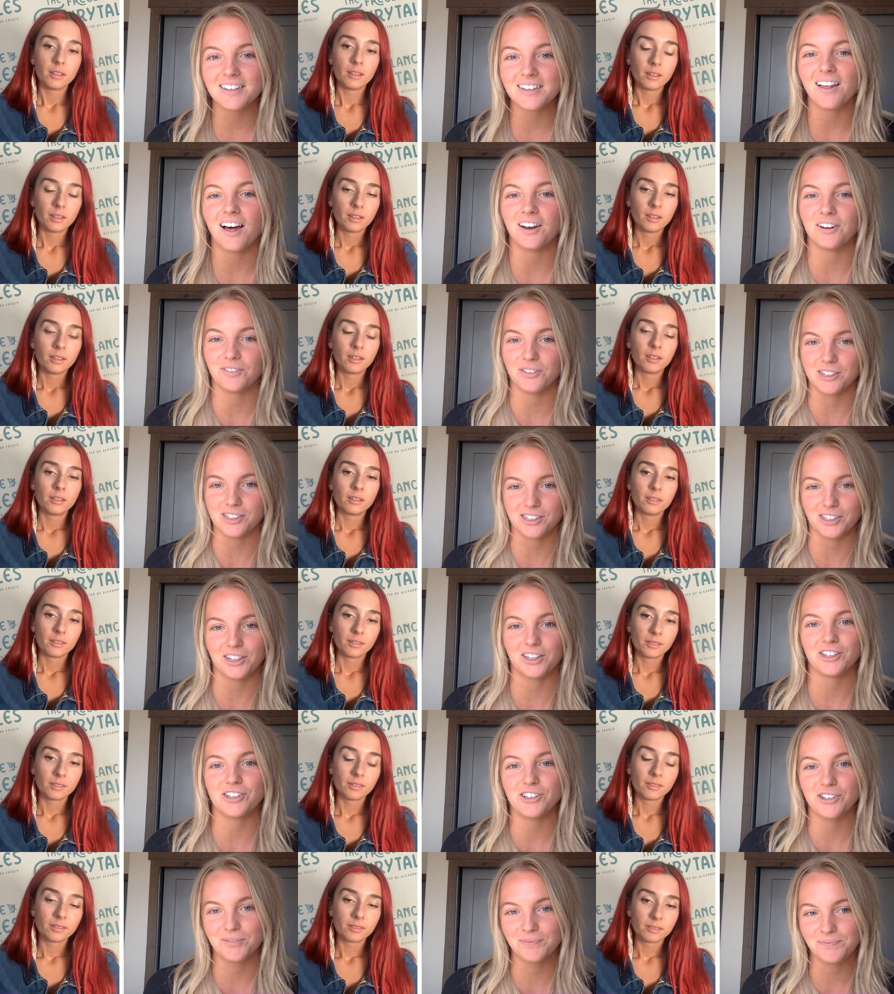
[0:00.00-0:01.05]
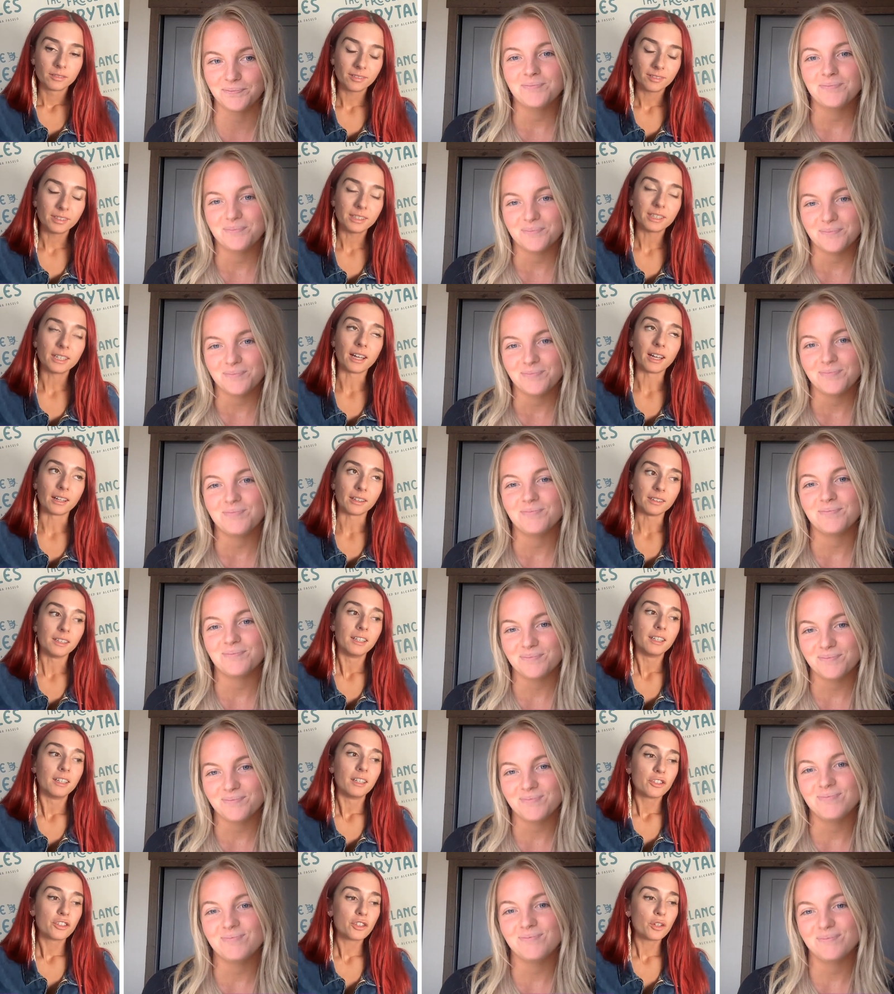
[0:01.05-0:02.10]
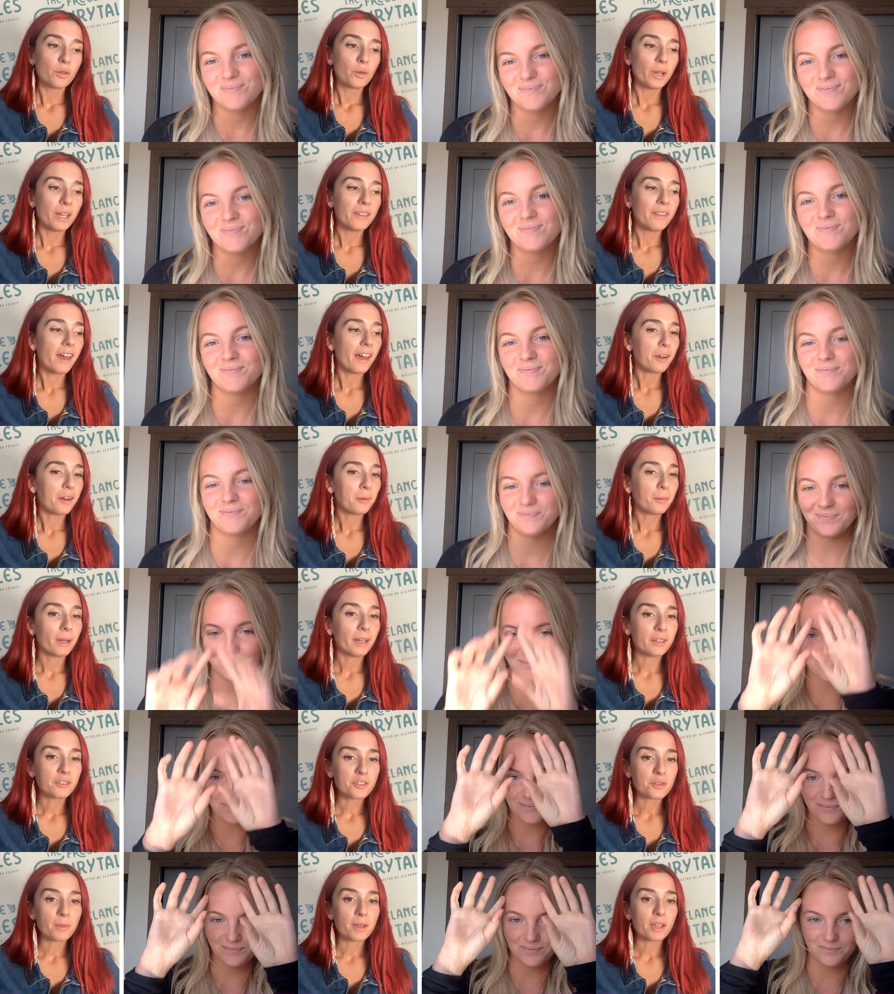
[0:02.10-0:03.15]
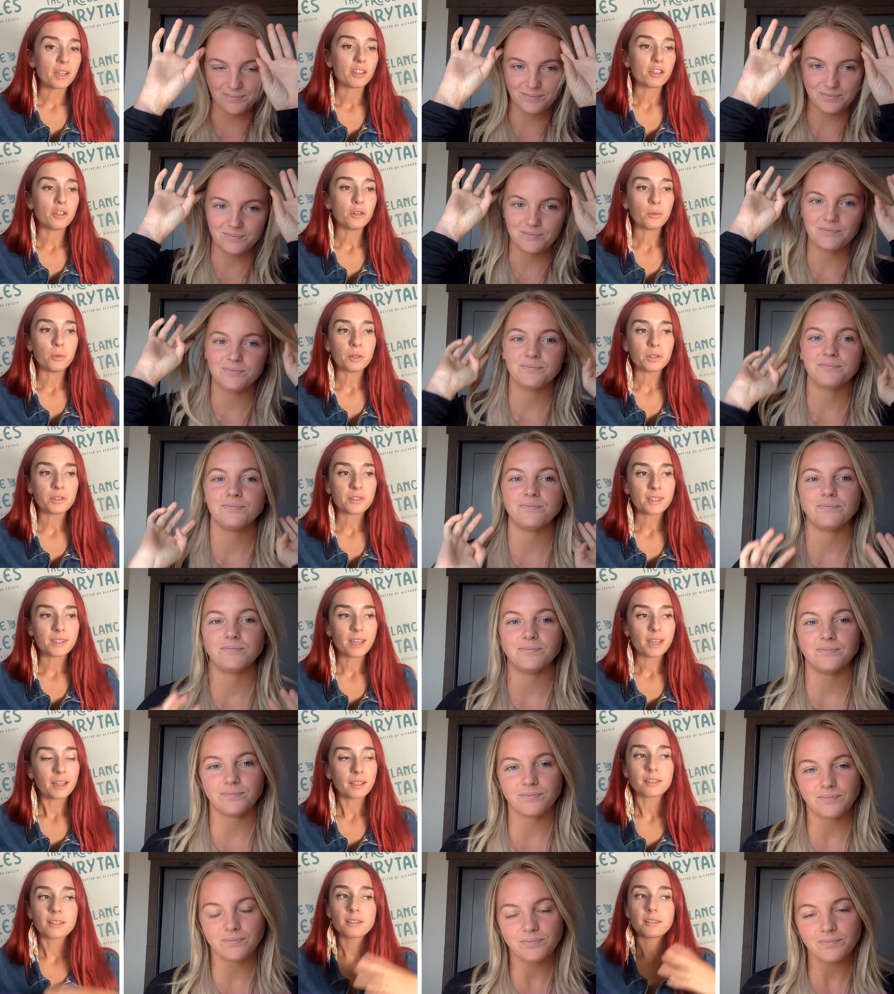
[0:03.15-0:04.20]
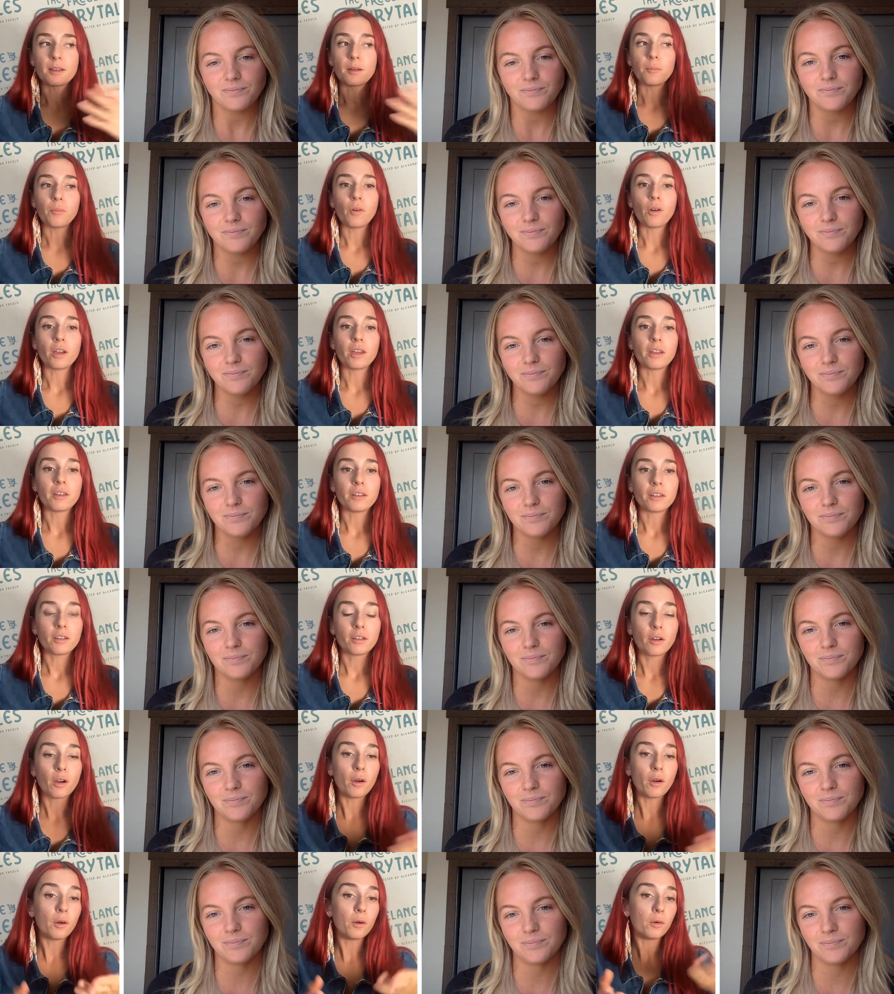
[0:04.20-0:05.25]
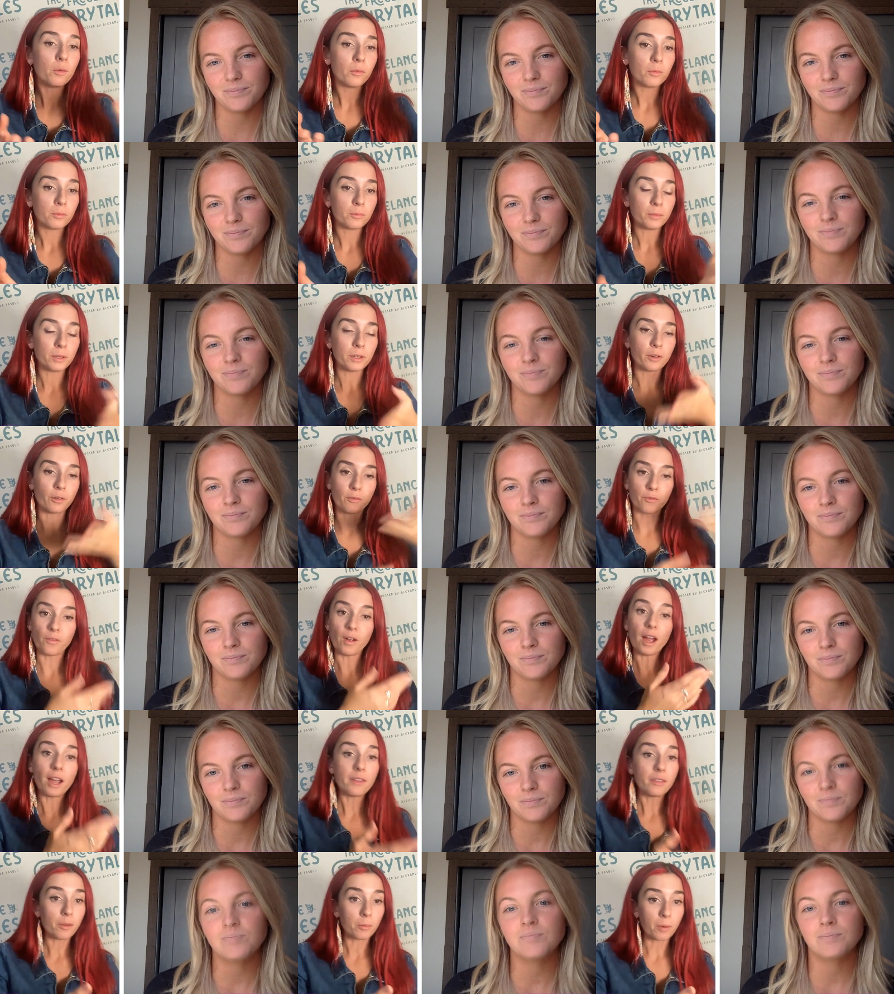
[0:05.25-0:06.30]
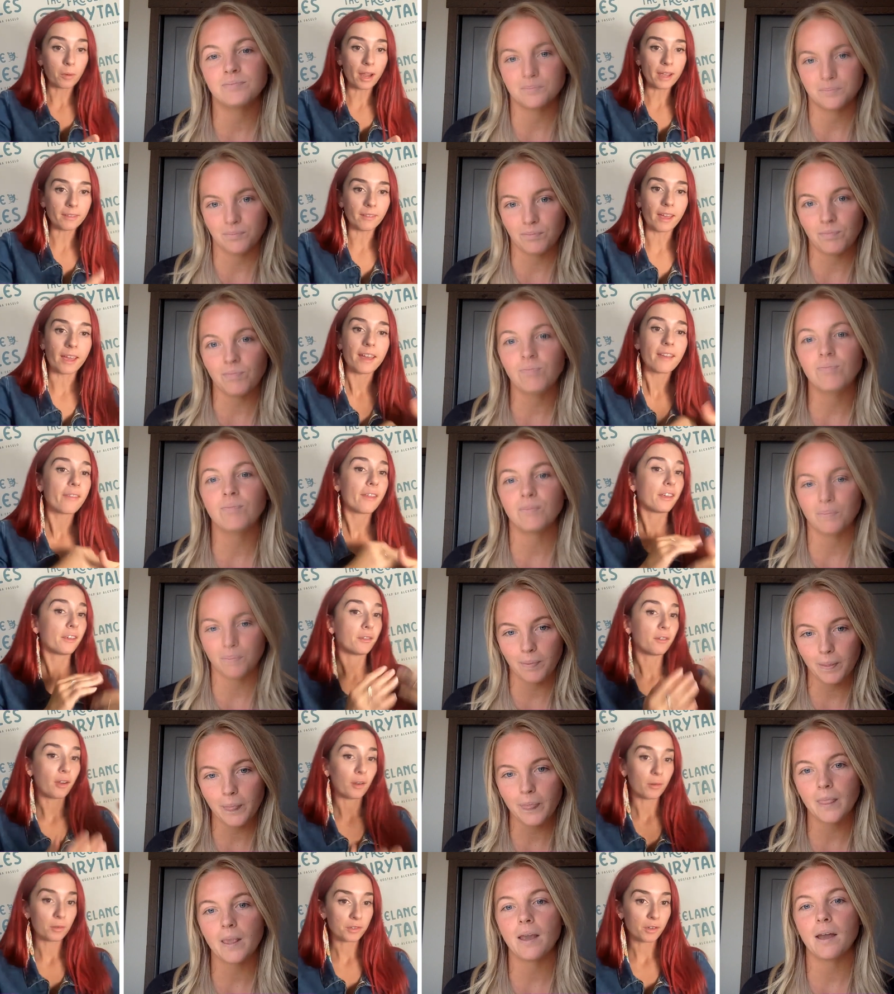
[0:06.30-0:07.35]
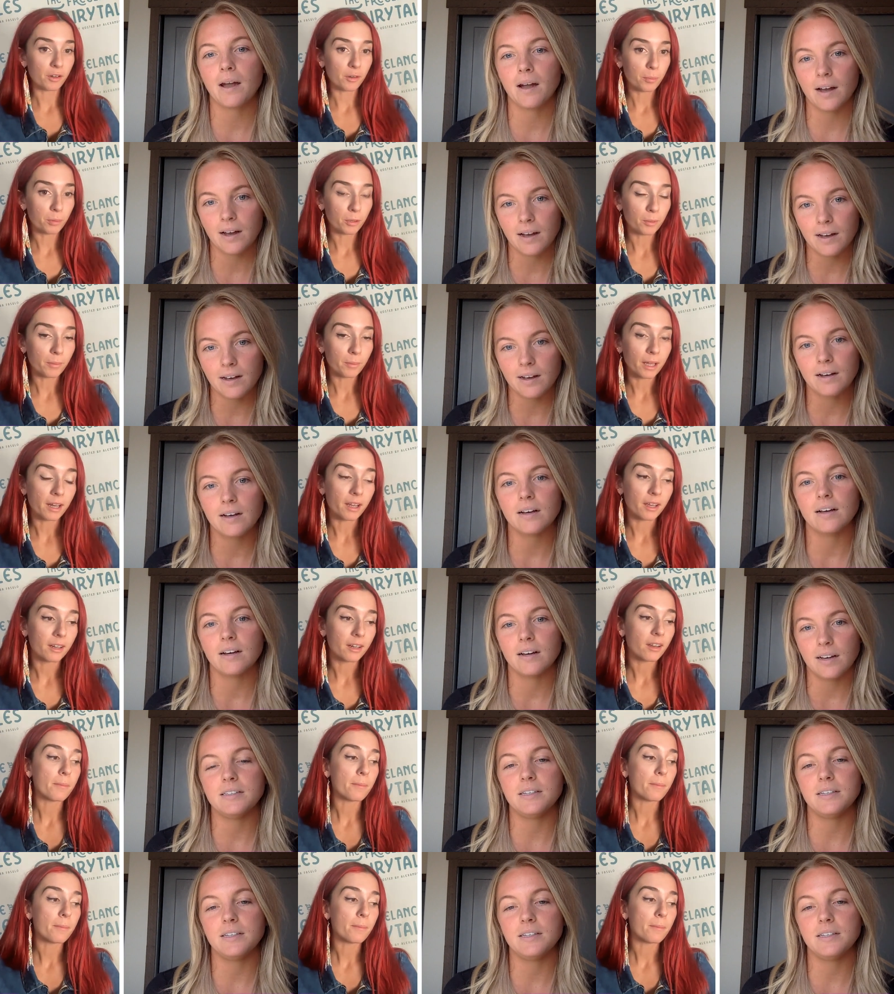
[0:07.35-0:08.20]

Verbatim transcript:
Speaker 1: a lot of research.
Speaker 2: Yeah. So in that arrangement, you would say to someone, go, you know, find the right land that you know is going to permit it.